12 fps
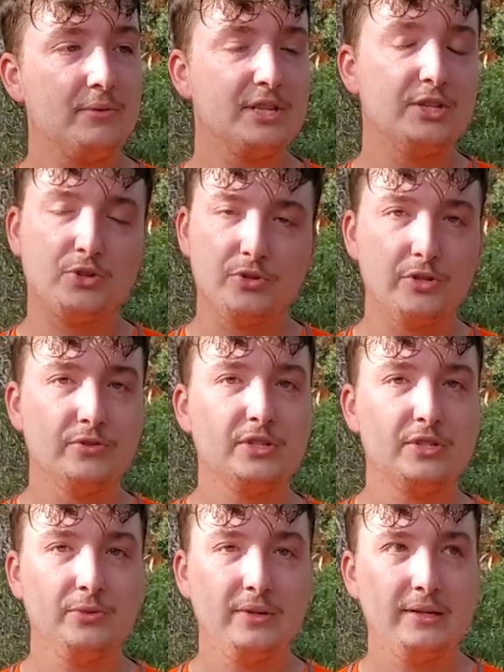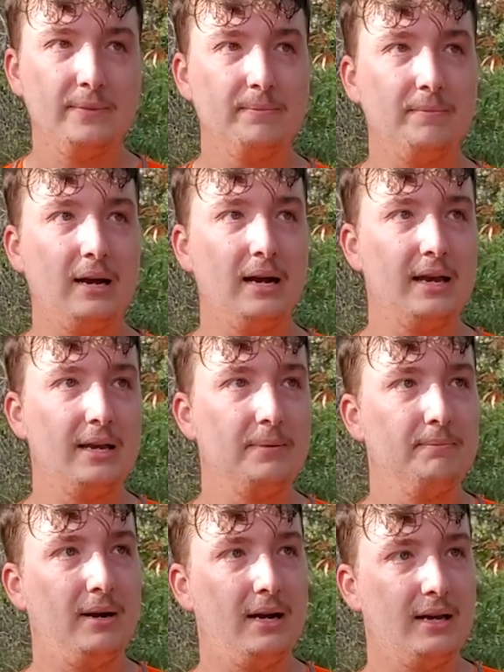I was introduced to it by
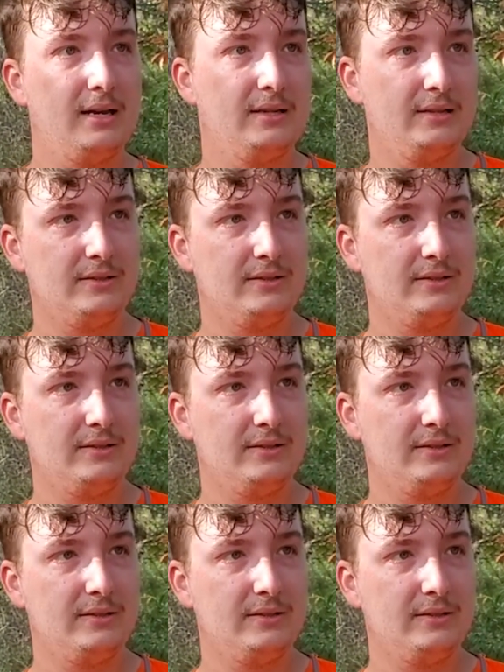my